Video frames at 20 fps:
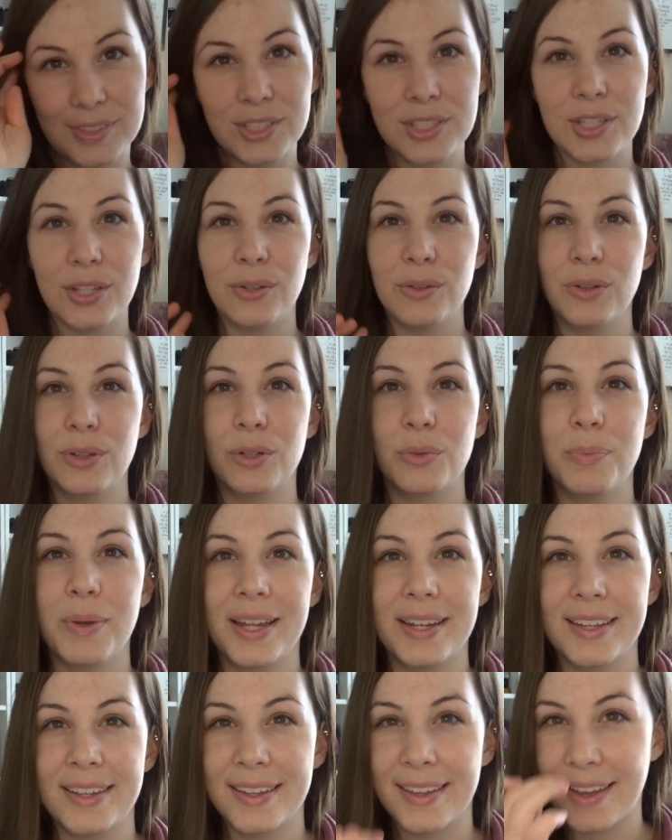Cute little
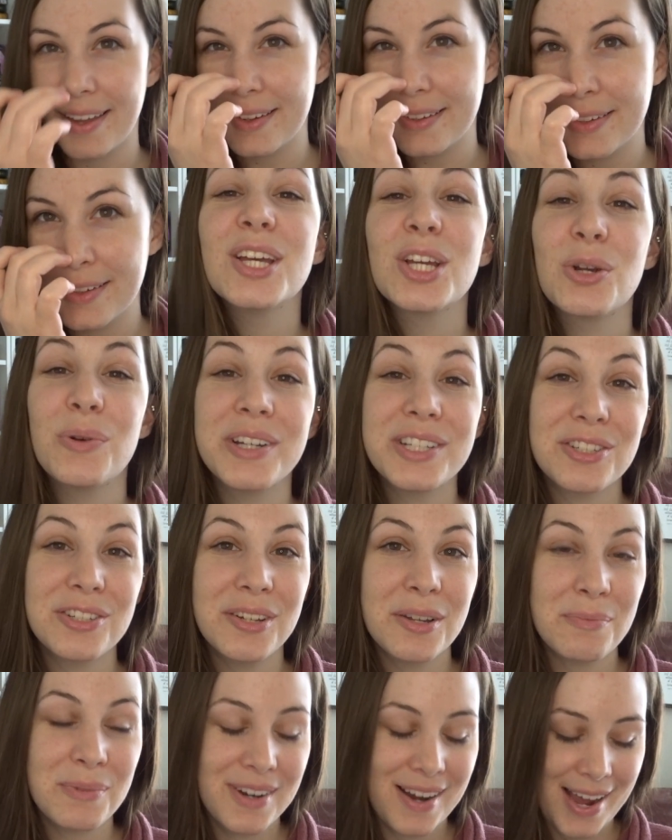penny again.
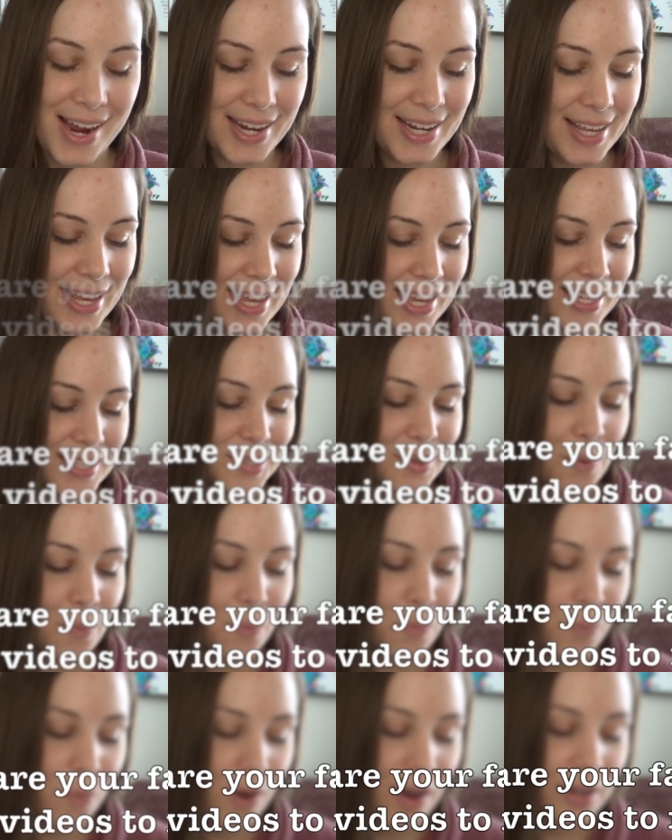Question number nine is,
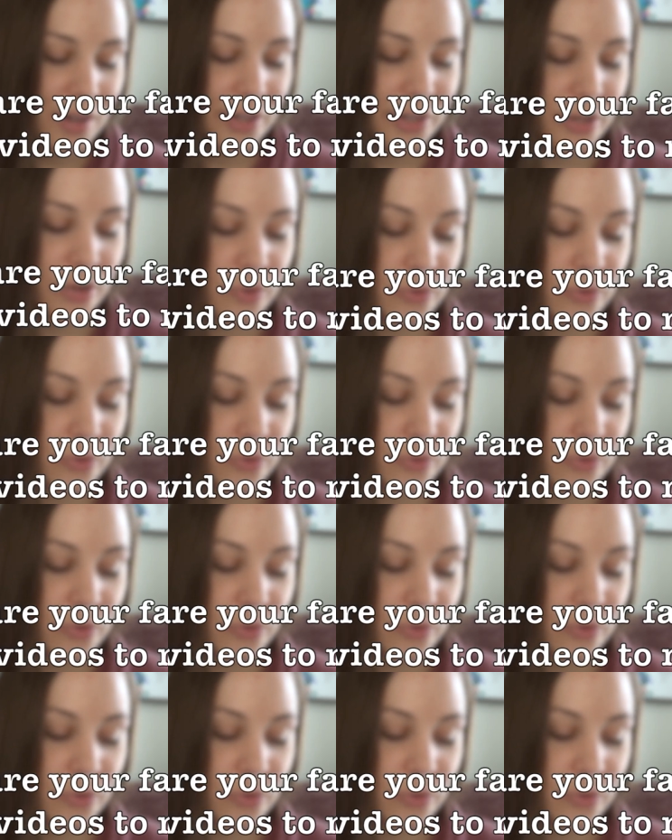what are your